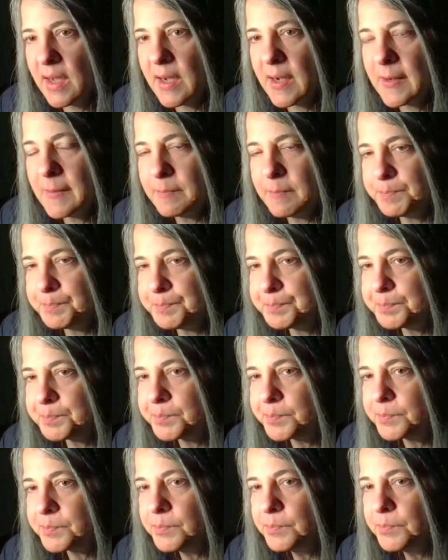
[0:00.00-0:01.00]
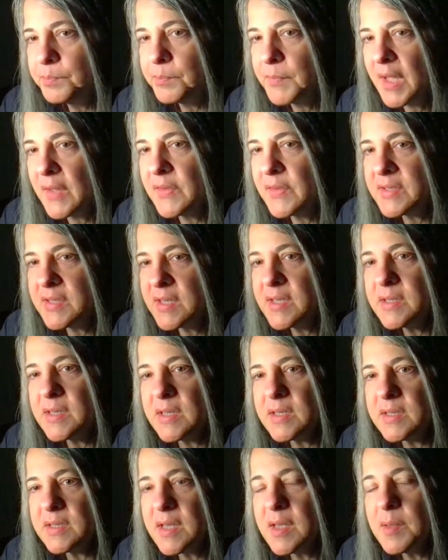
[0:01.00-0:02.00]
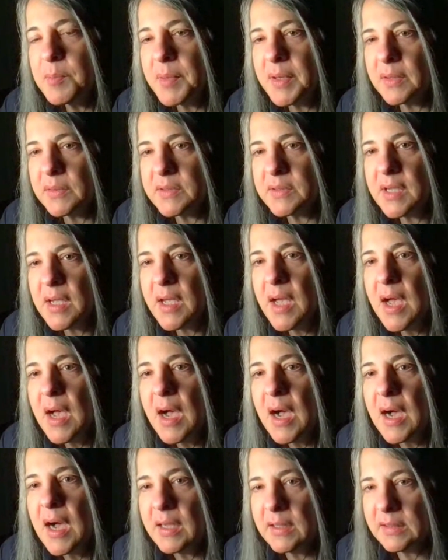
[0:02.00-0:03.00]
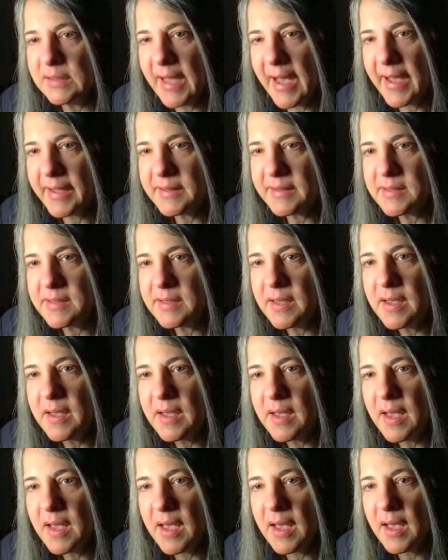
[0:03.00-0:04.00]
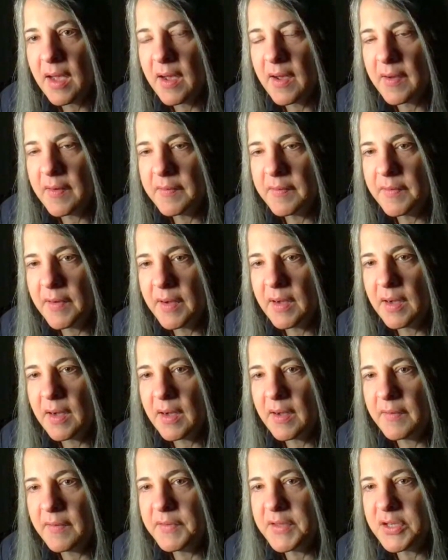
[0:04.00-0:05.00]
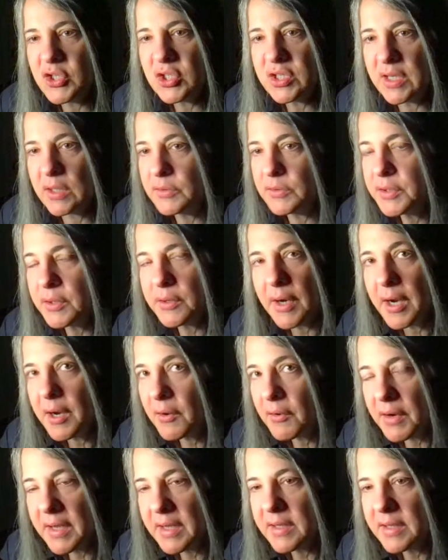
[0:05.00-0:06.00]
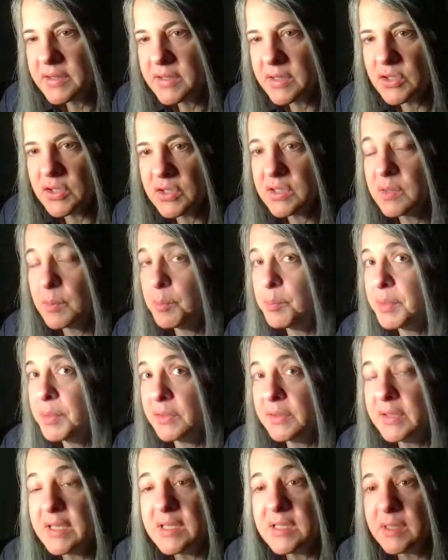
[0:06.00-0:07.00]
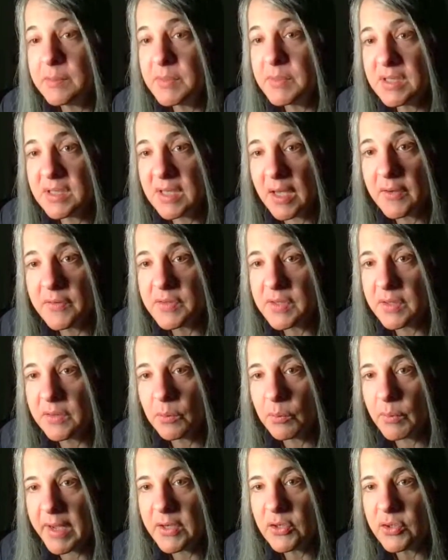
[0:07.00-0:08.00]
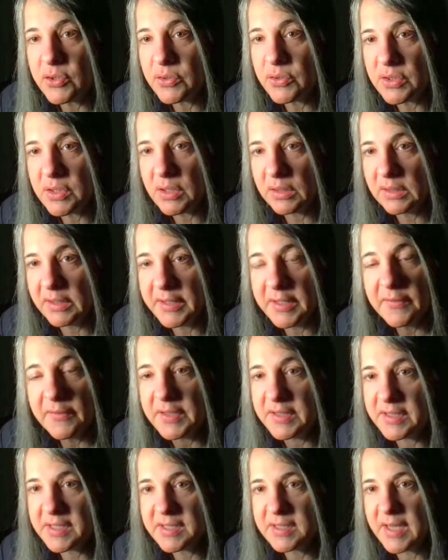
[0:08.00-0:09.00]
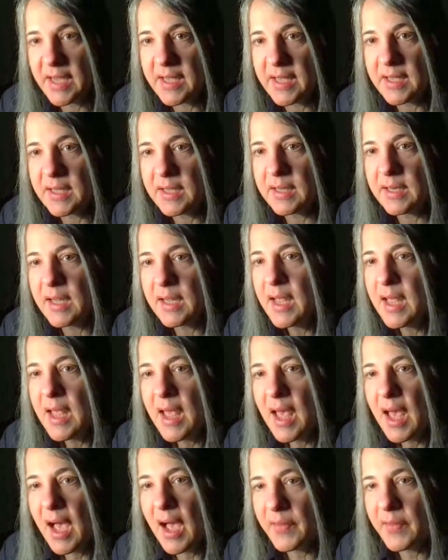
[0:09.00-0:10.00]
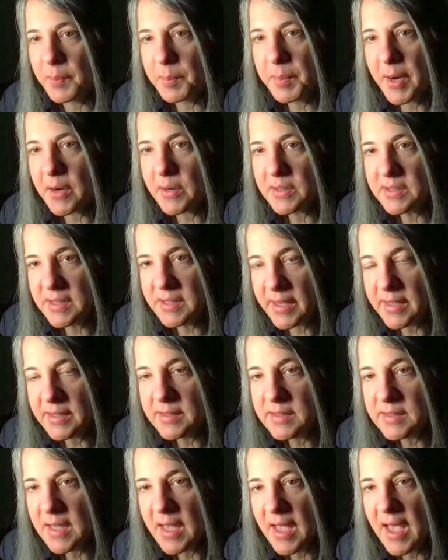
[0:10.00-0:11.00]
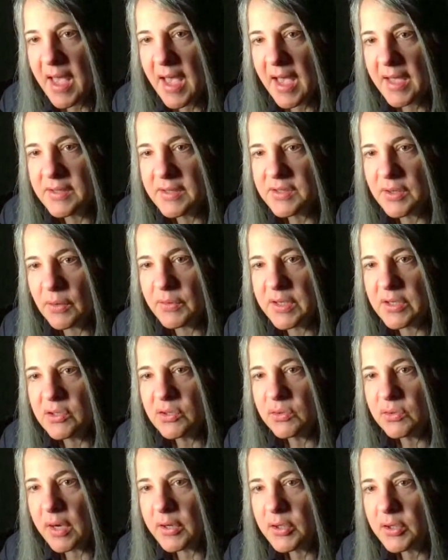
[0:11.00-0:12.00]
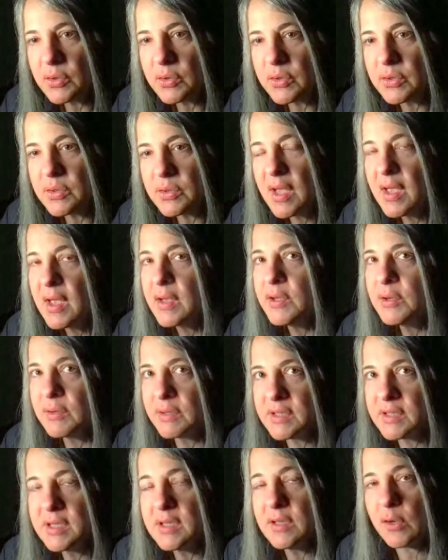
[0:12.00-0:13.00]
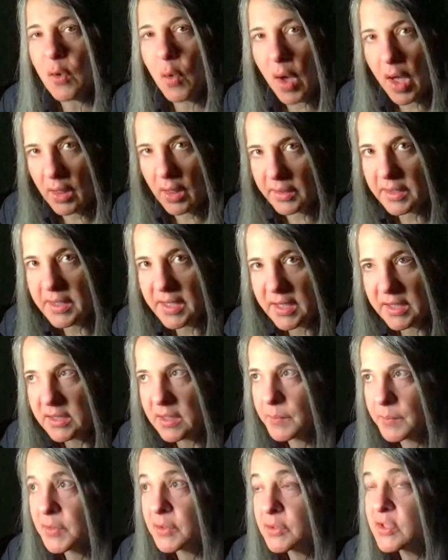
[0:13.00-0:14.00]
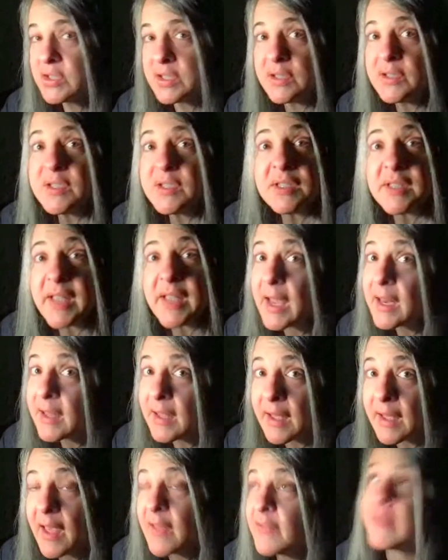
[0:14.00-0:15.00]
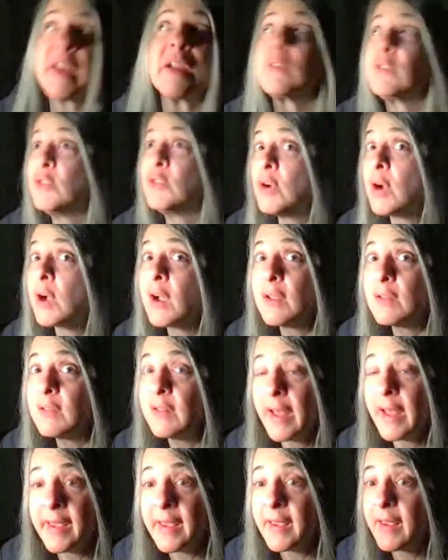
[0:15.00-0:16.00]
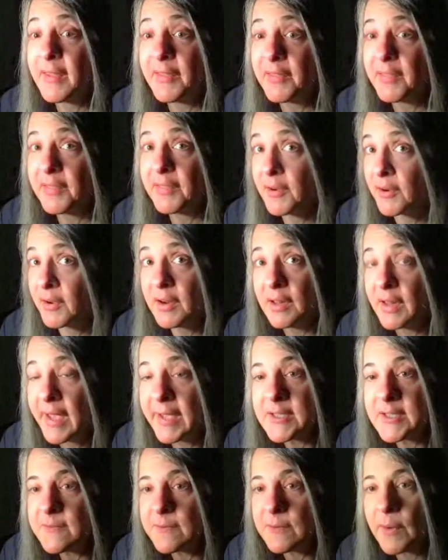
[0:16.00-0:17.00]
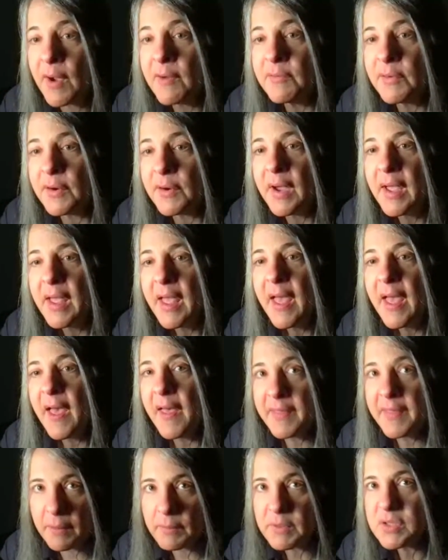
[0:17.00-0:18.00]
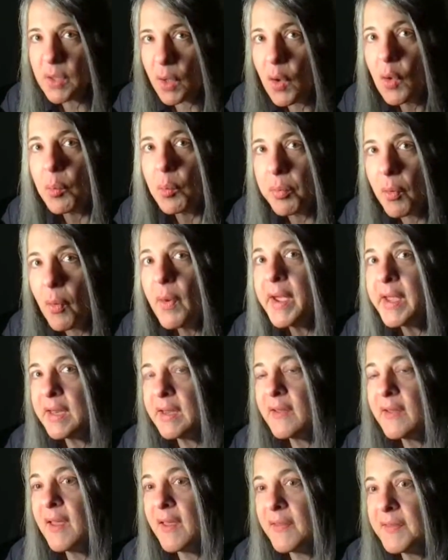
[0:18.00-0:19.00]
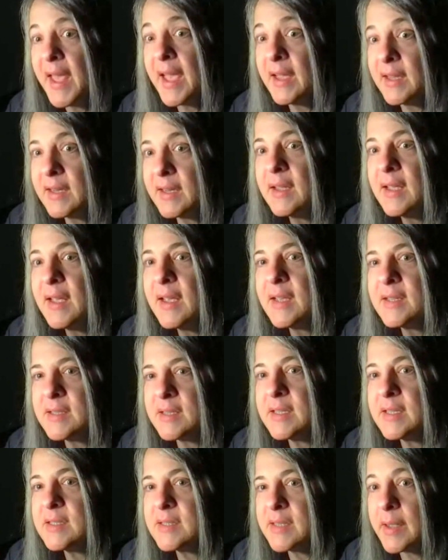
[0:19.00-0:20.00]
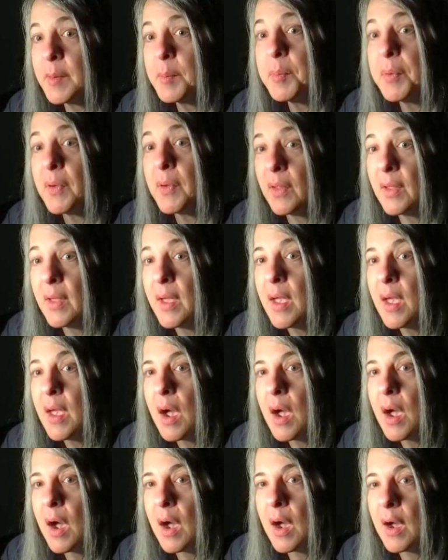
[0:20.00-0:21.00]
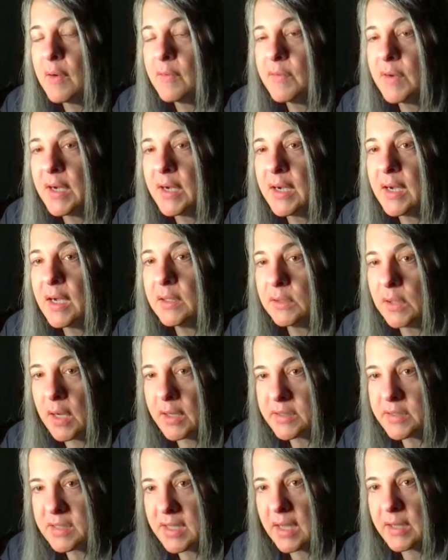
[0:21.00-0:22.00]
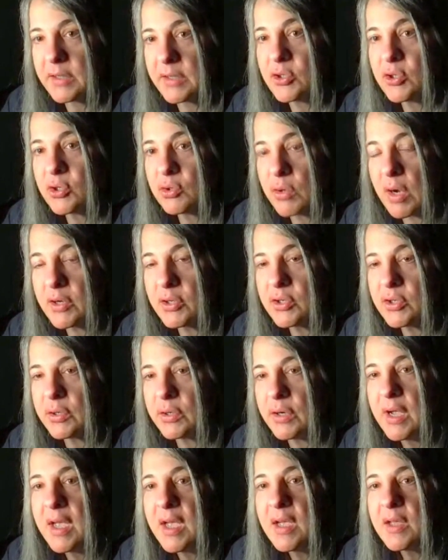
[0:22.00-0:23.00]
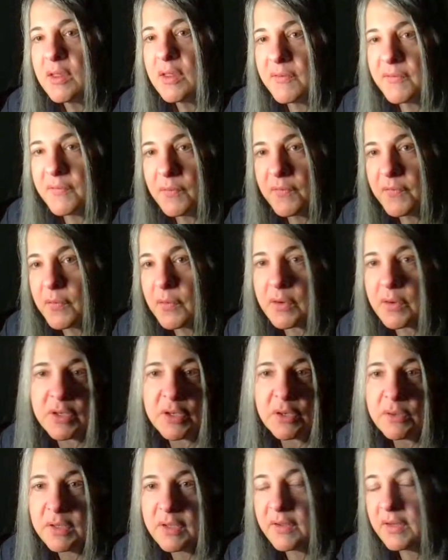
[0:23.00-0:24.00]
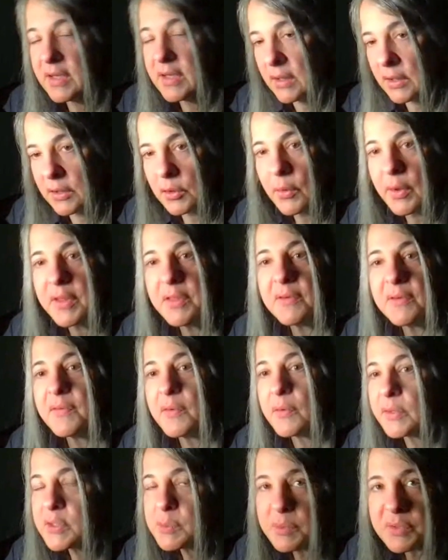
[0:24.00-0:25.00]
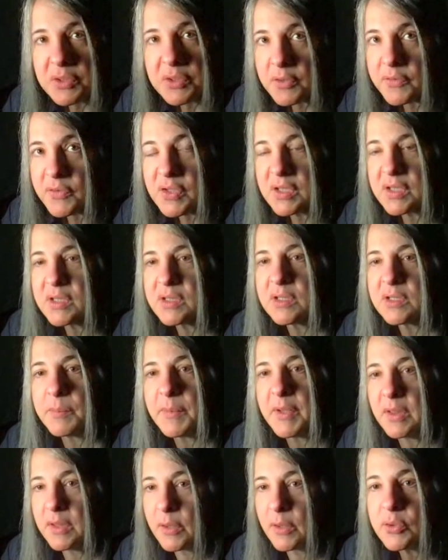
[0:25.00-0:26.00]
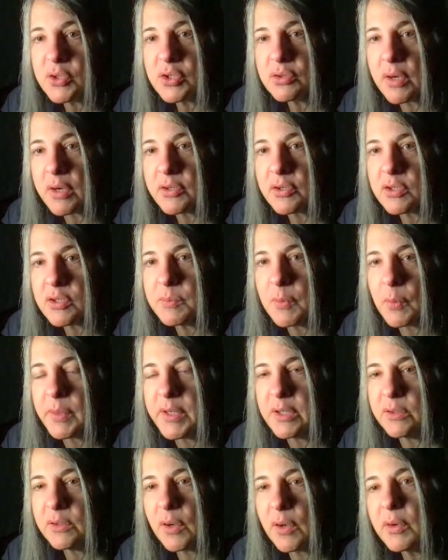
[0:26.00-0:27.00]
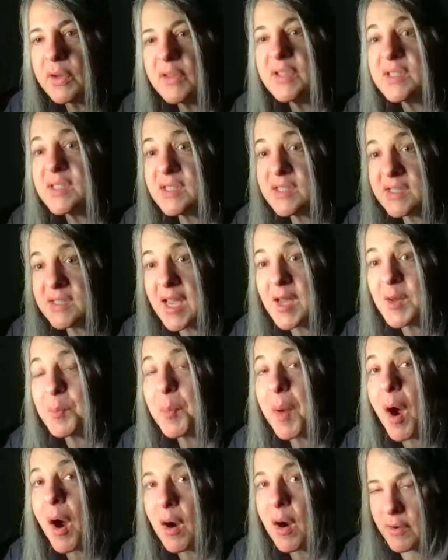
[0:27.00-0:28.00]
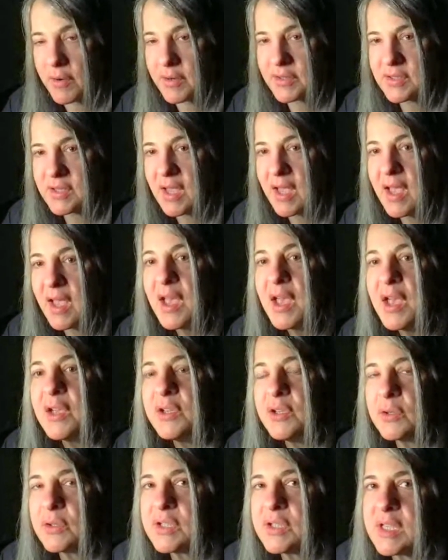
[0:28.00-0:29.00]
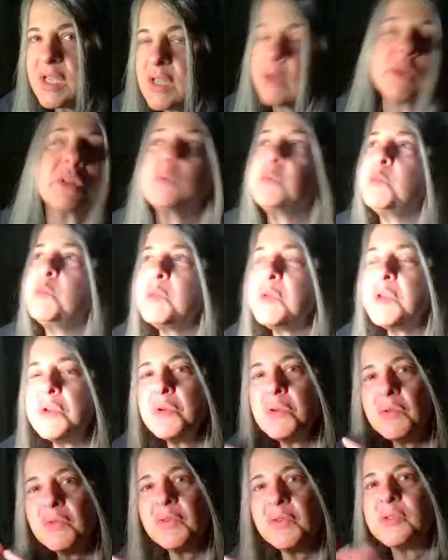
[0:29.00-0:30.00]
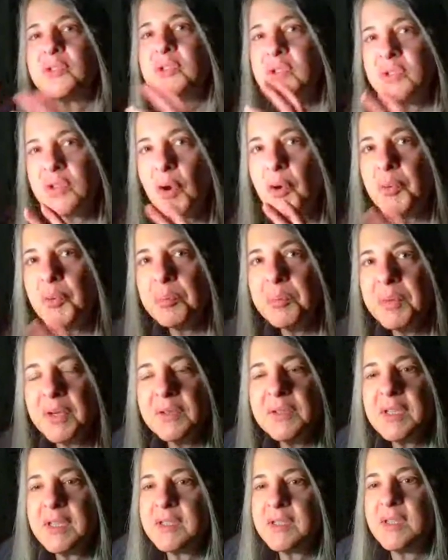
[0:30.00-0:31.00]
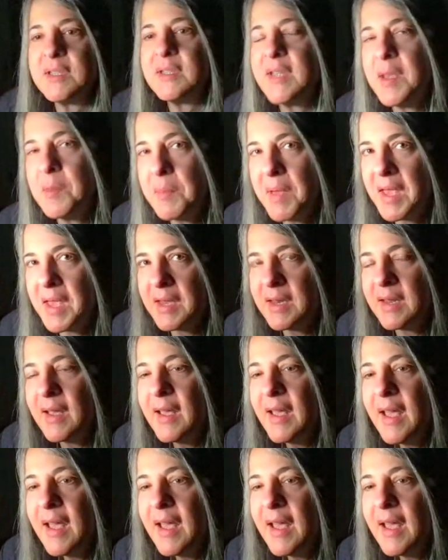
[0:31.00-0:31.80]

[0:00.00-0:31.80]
um, the CCC built a lot of of the shelter areas and just the buildings themselves that the rangers live and stay in on the park sites. And so these structures, you can see the quality in them. They're still standing and they look like they're going to last forever. And that was the whole point. And that is an example of uh, a longstanding structure. The for in Illinois, the forest preserve system and those structures. But when you go to the state parks, you'll see those beautiful stone buildings that they made,